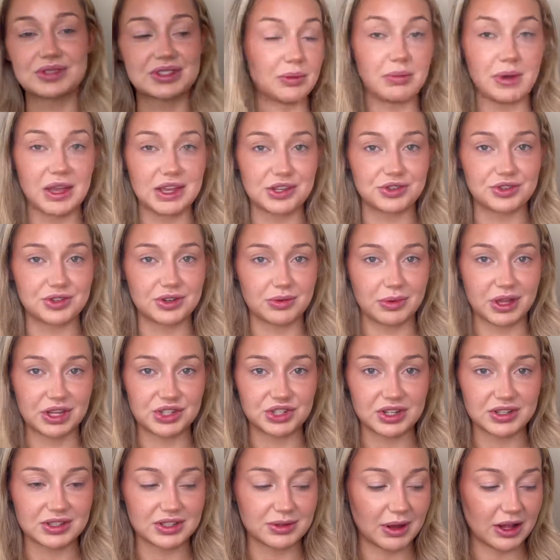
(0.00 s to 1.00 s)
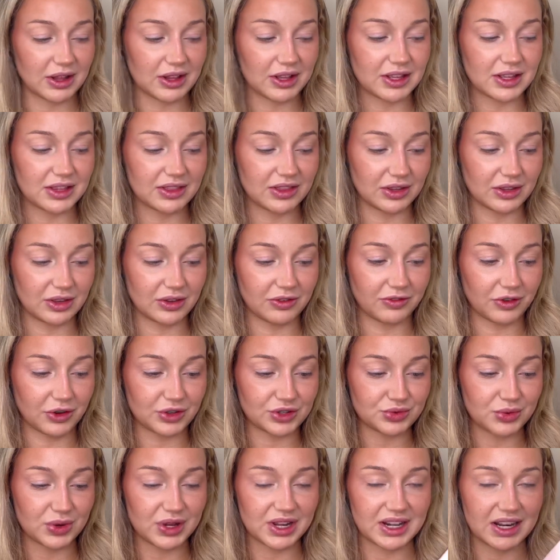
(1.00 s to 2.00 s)
Major Dimensions palette, the first
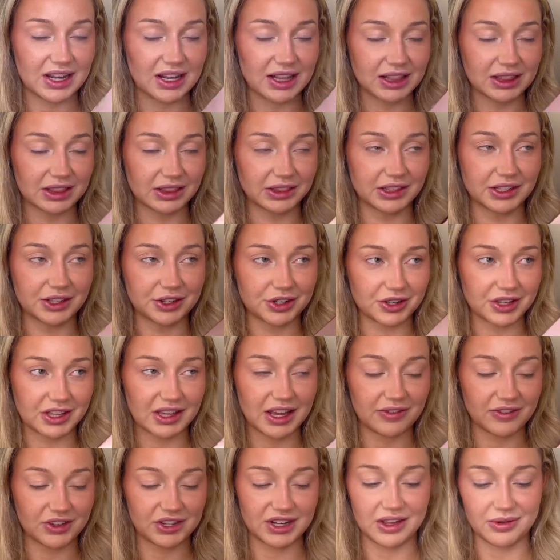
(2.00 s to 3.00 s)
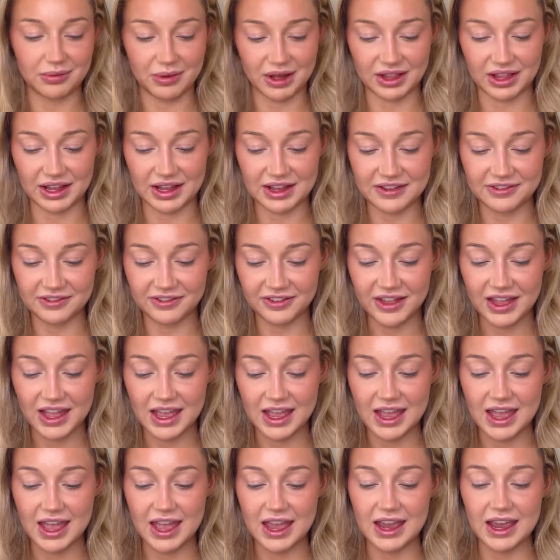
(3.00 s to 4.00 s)
one, literally every day of my life.
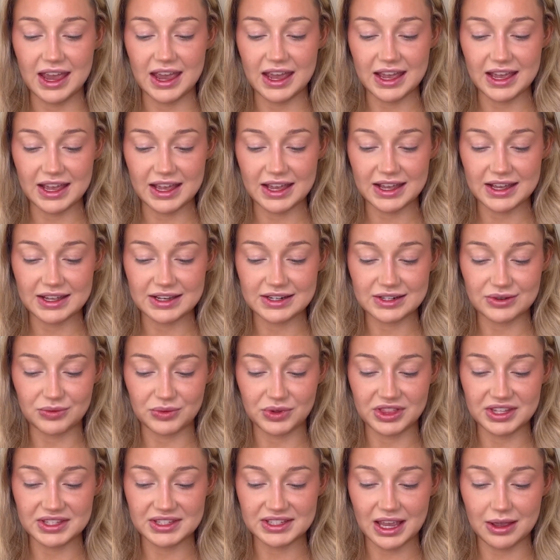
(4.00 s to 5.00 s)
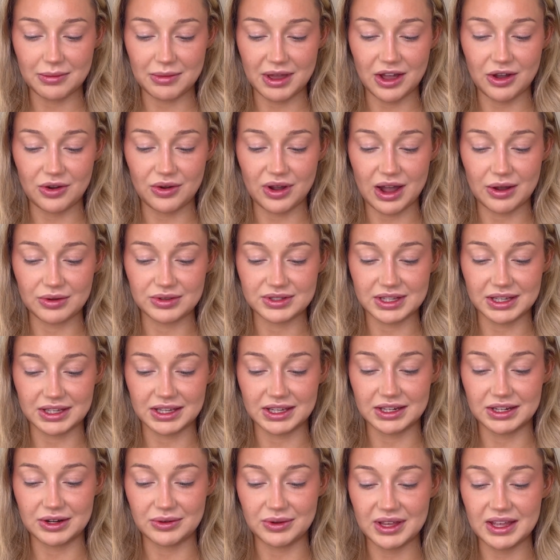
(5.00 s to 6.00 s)
And when this came out, I was like, you
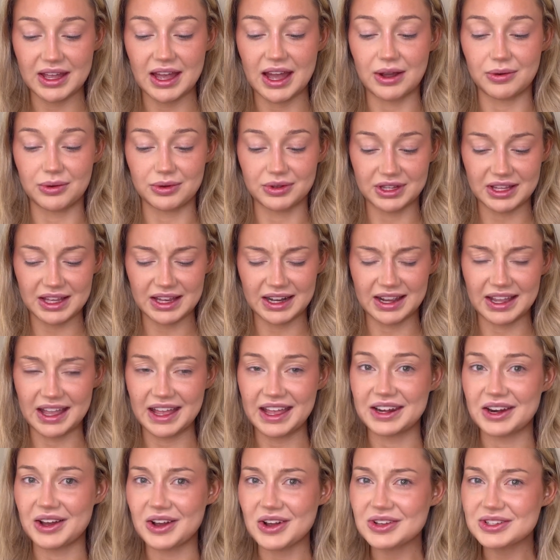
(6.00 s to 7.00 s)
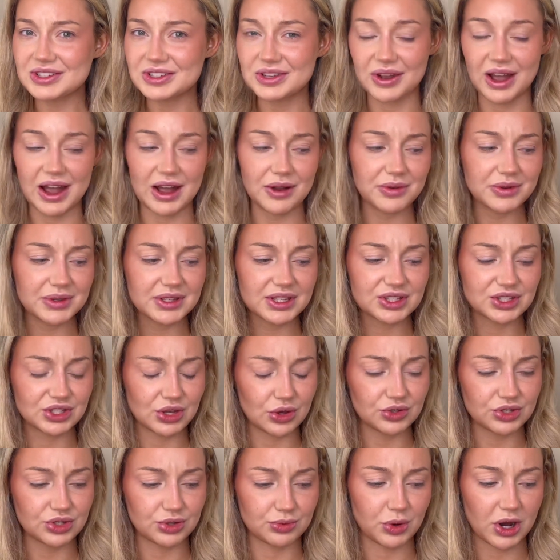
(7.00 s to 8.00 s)
know what? I will get it. And also, I was so
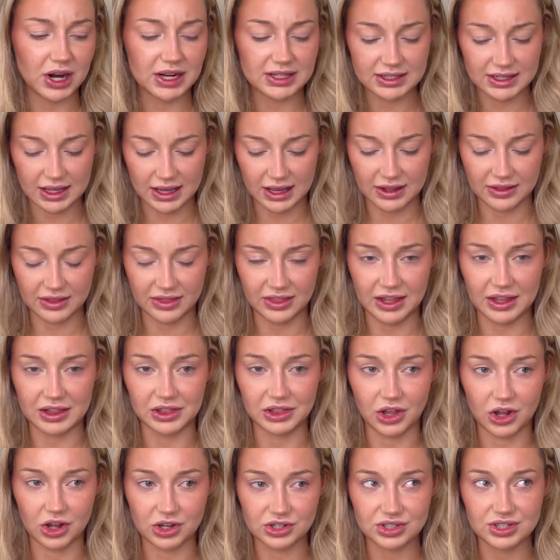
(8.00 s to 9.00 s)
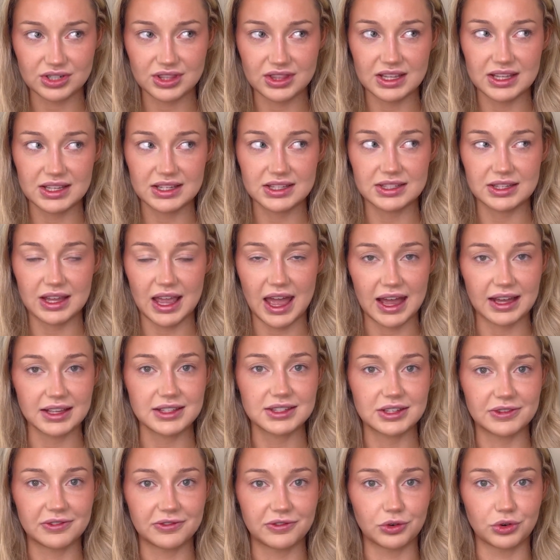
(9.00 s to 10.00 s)
surprised that they launched this at
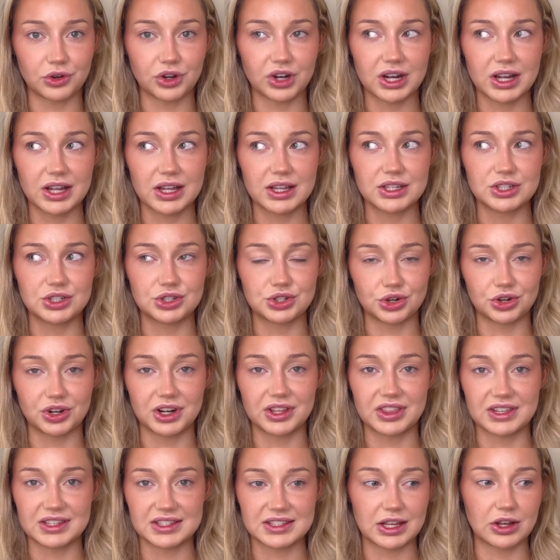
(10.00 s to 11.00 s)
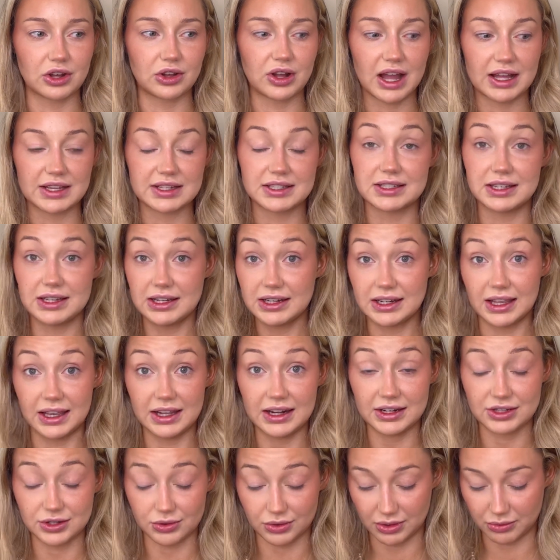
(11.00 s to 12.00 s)
Sephora during the sale. I did get
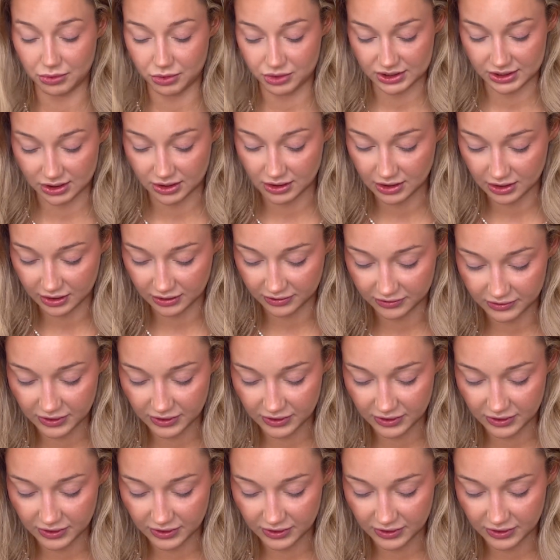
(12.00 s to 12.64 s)
it 20% off.